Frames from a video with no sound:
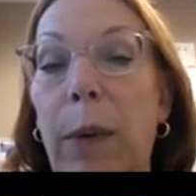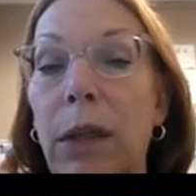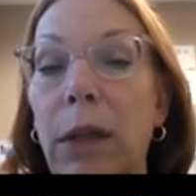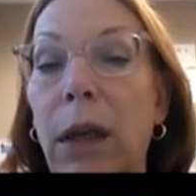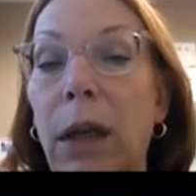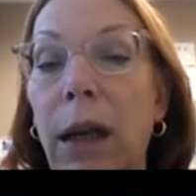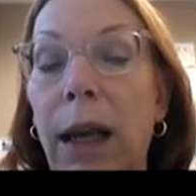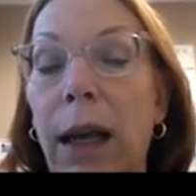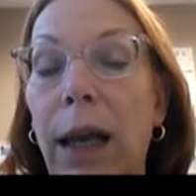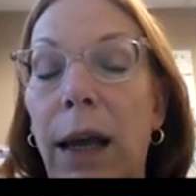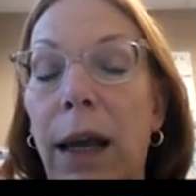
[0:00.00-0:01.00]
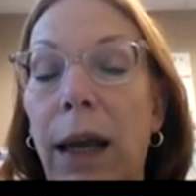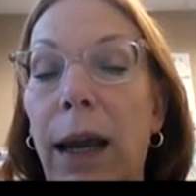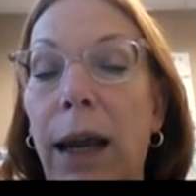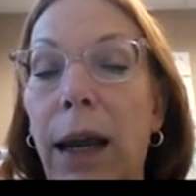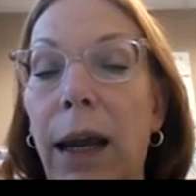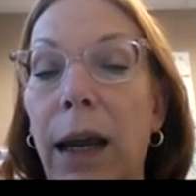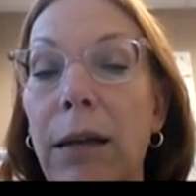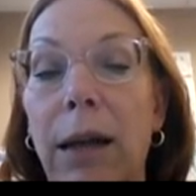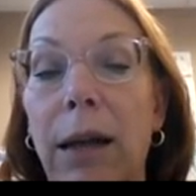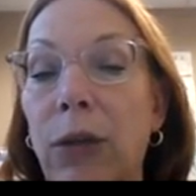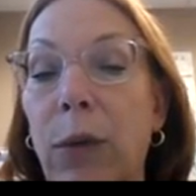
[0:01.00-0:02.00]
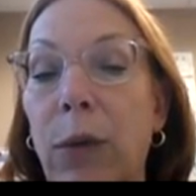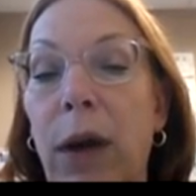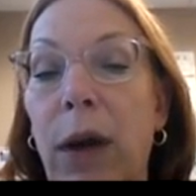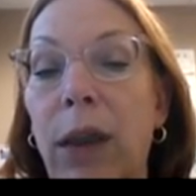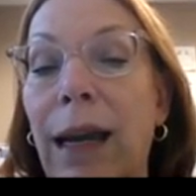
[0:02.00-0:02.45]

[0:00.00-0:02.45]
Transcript: it. And that's why I think everybody